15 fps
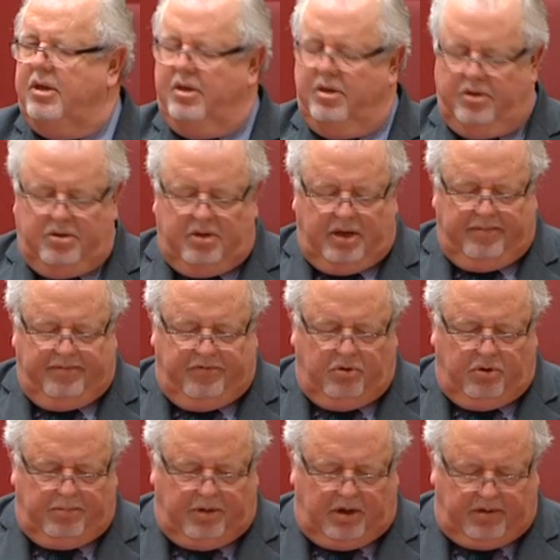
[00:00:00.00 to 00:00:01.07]
into some
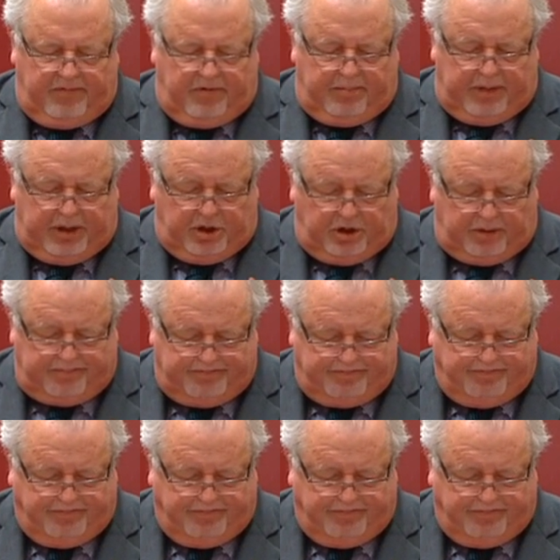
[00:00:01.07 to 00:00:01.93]
form of remission.